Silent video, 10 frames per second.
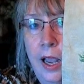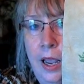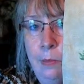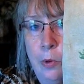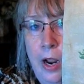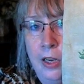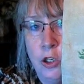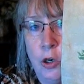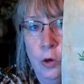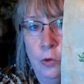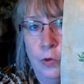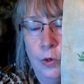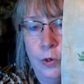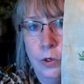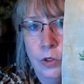and branch
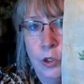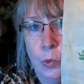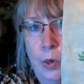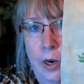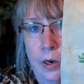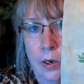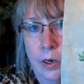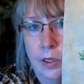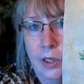over to where